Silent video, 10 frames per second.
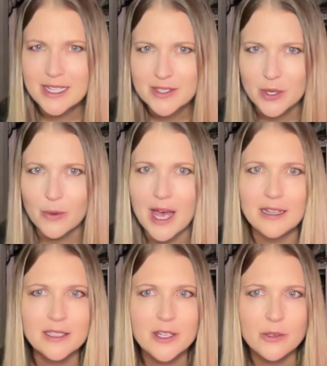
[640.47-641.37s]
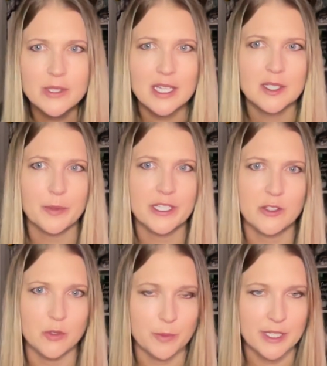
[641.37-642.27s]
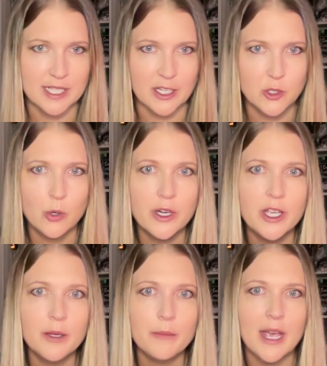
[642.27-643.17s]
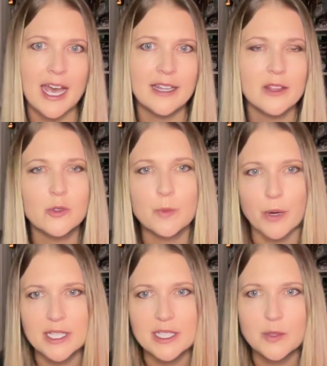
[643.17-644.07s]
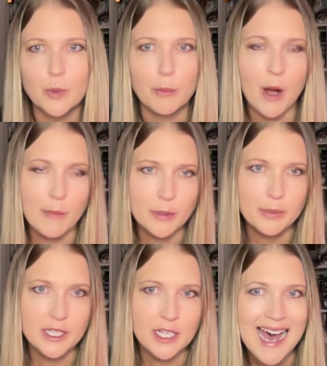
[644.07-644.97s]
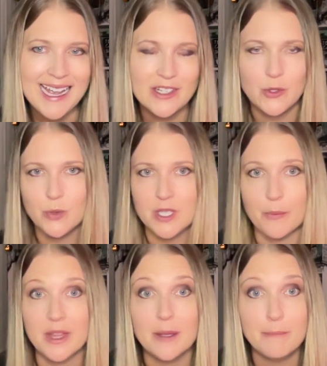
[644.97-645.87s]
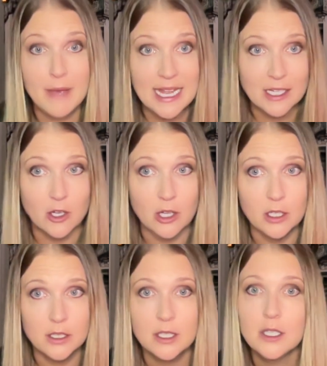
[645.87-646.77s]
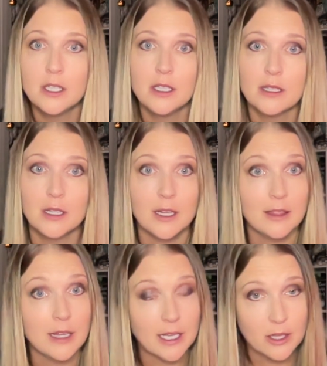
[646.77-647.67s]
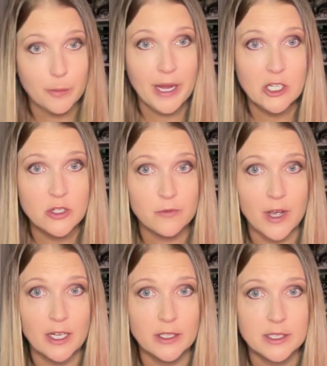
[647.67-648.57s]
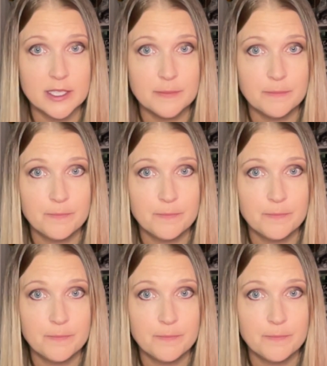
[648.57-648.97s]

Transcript: So Ellen knows that this place used to be a sanatorium and that those bracelets were probably tied to something medical, like their patient files.